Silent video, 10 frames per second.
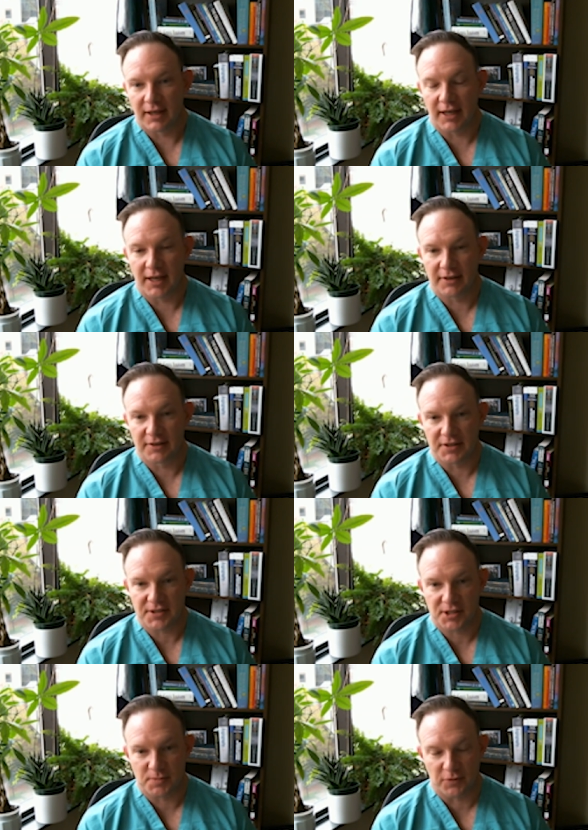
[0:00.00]
And
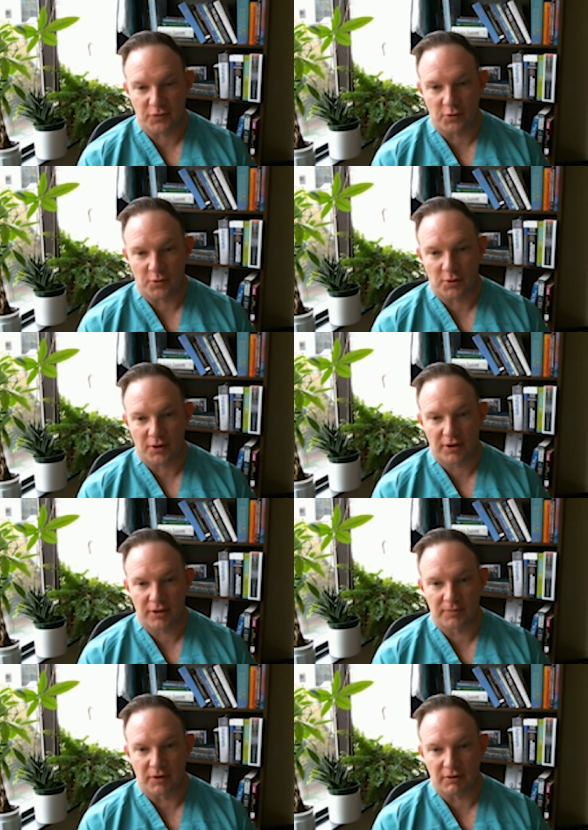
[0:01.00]
this is
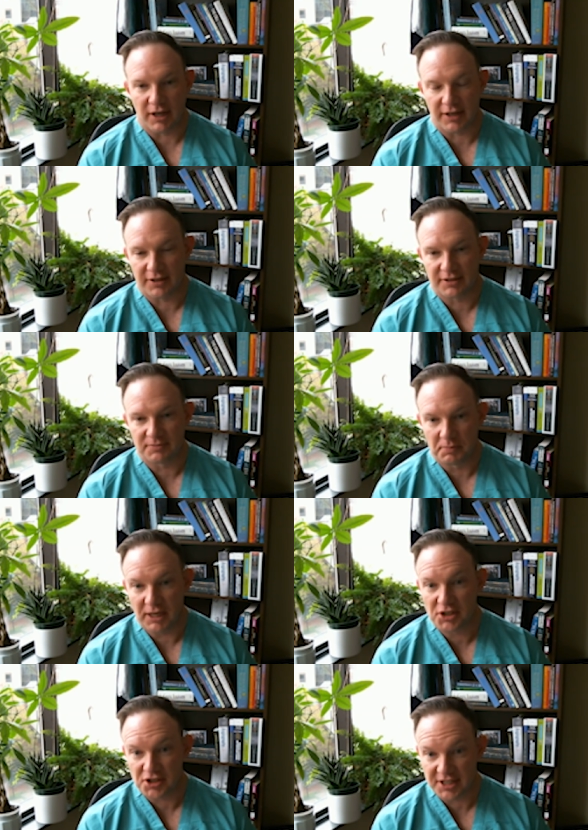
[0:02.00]
before a lot of the
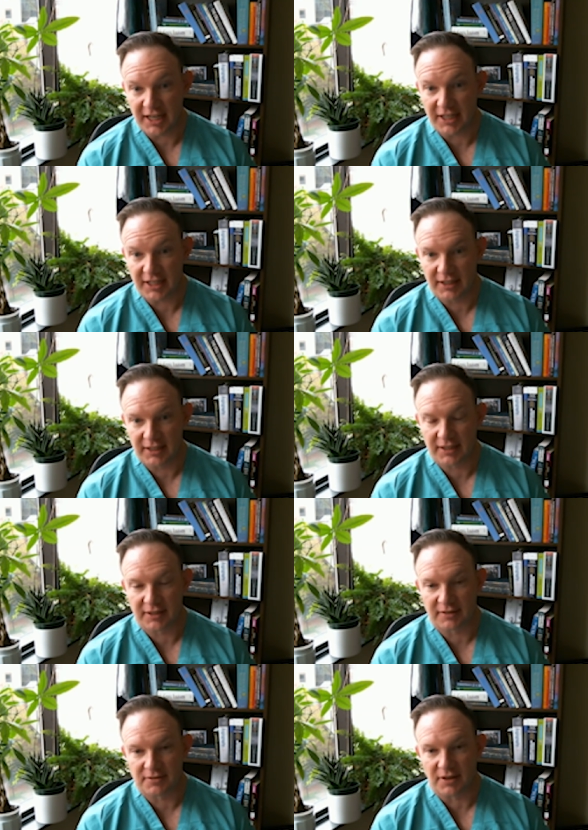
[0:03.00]
major data
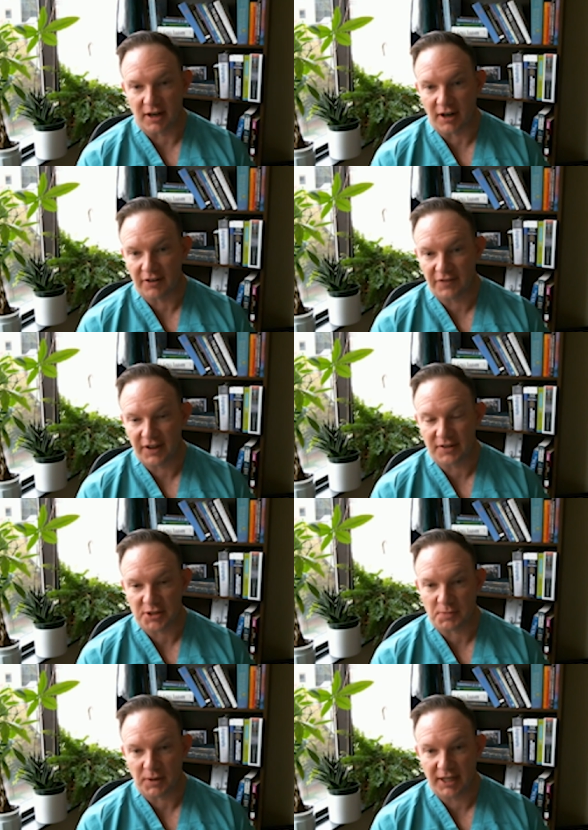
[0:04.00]
in RFA of the
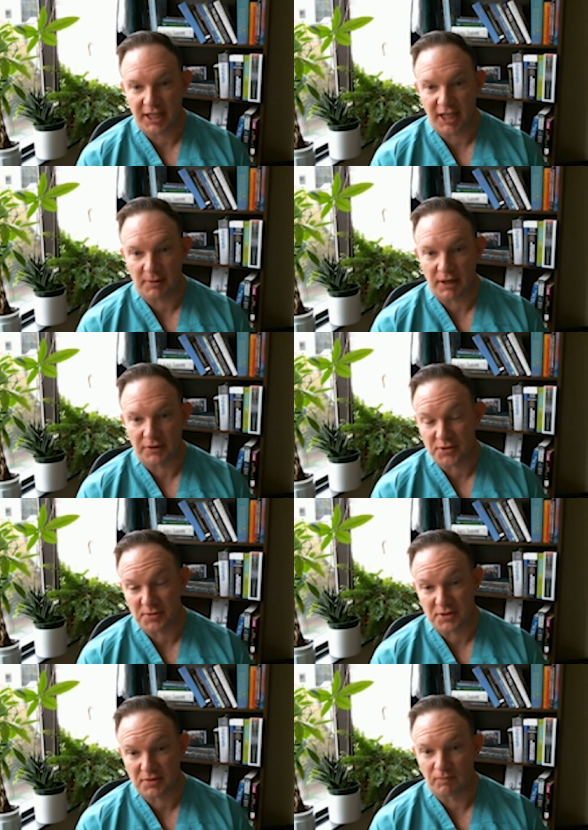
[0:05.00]
spine came out. This
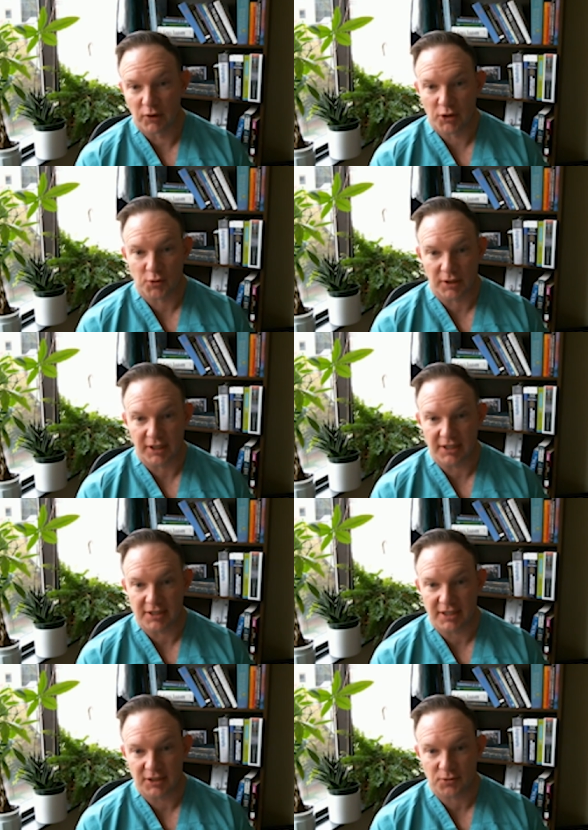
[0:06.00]
was
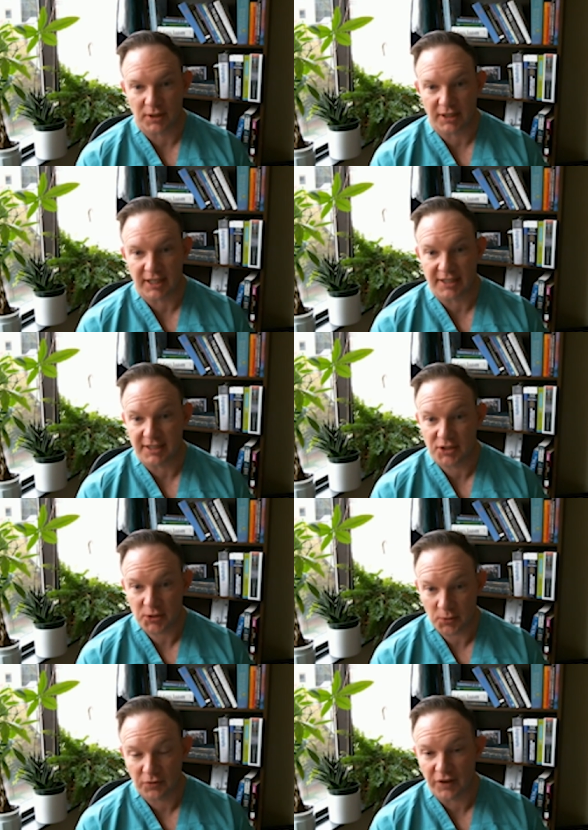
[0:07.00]
2018, 2019.
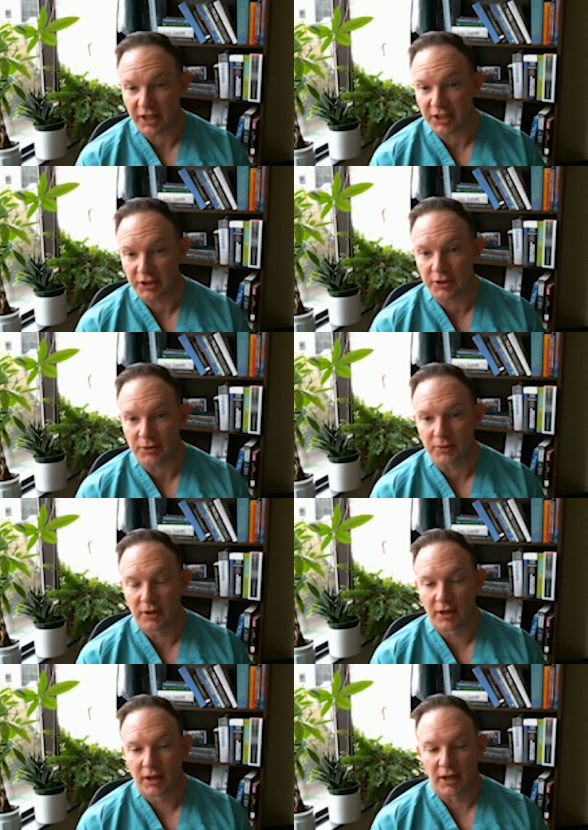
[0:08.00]
So we're very new.
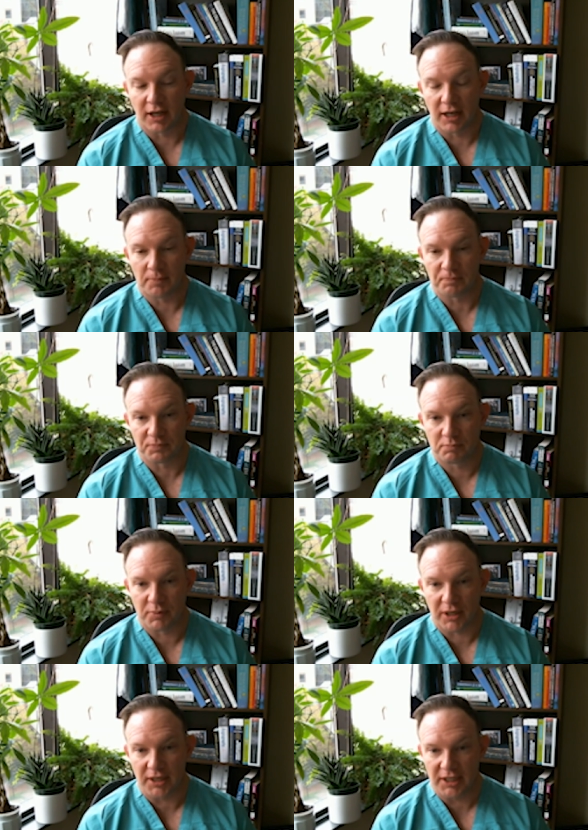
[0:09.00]

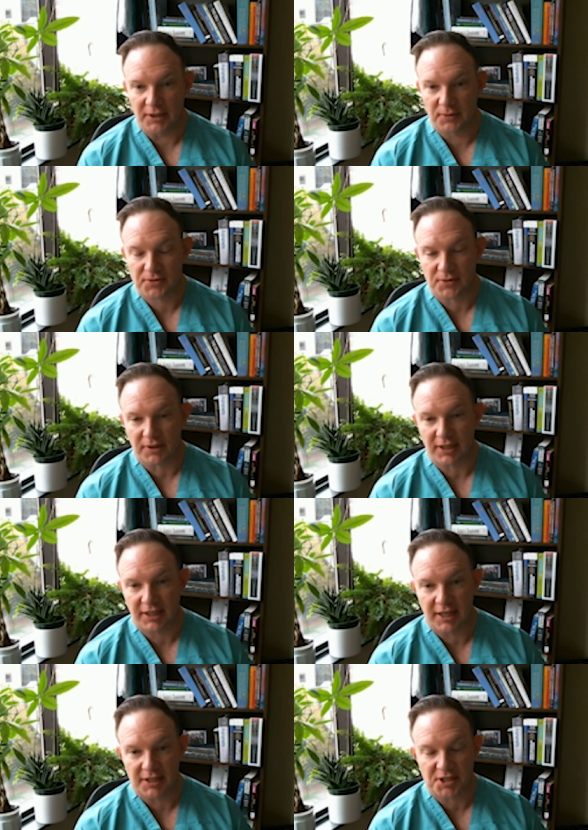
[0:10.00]
But he was
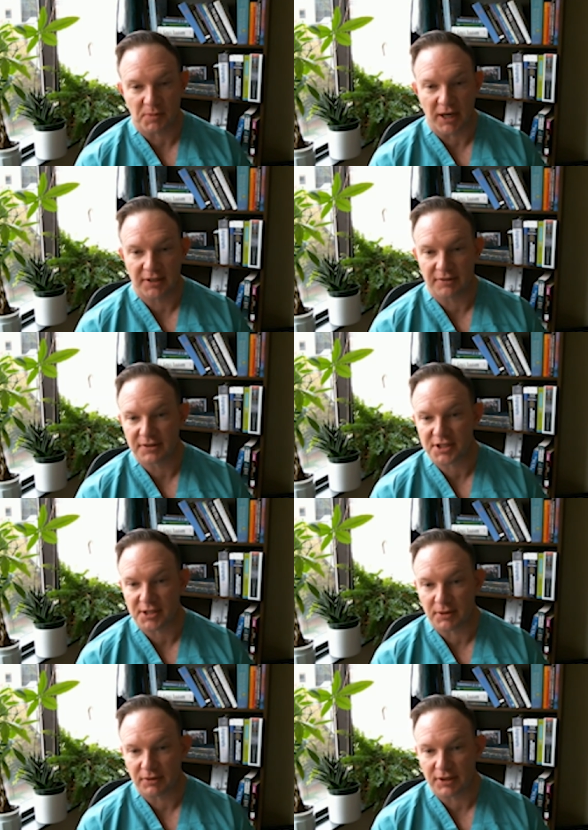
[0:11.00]
looking at spinal
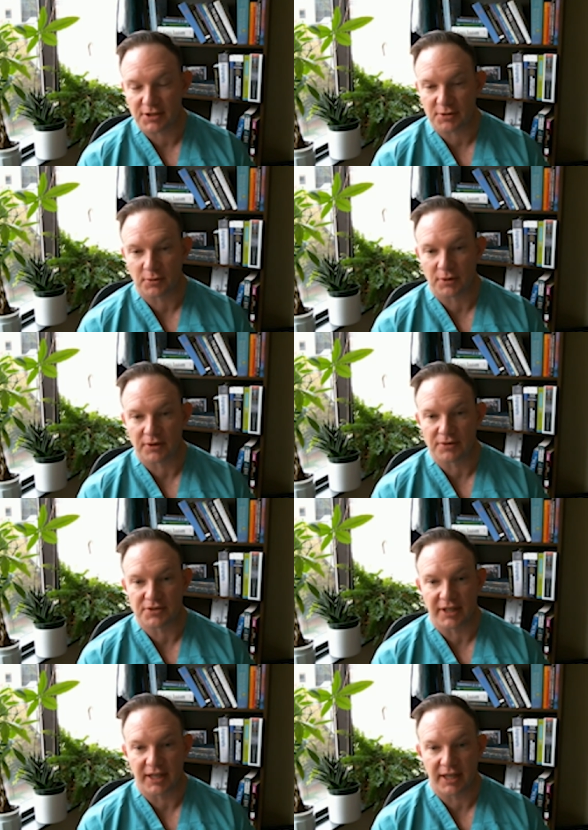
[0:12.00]
instability
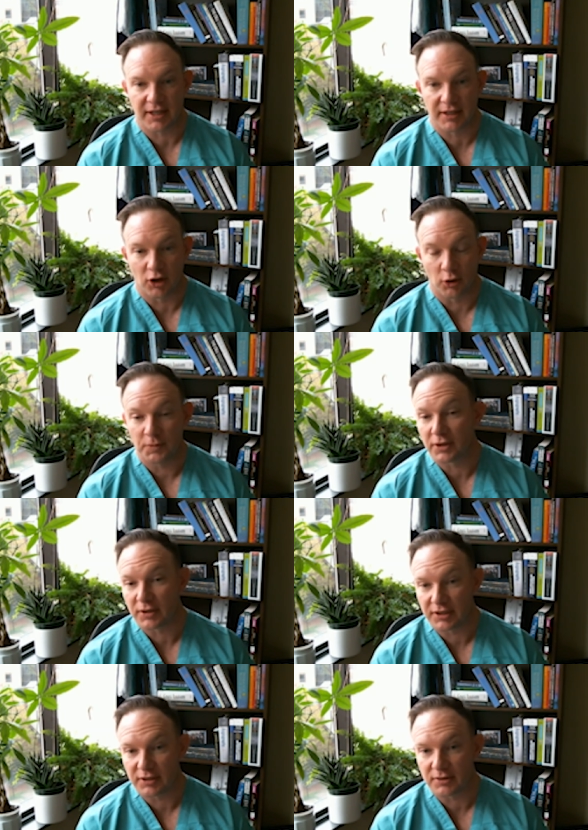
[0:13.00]
scores and
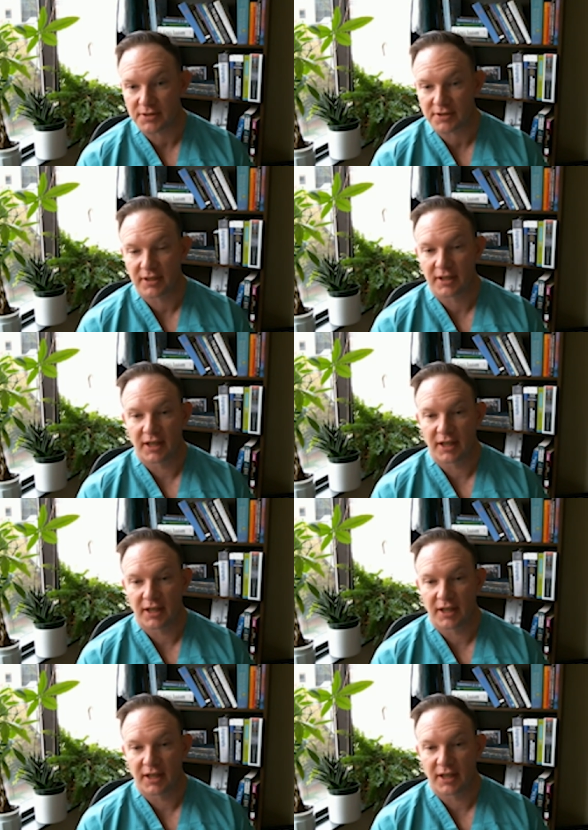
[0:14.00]
opioid use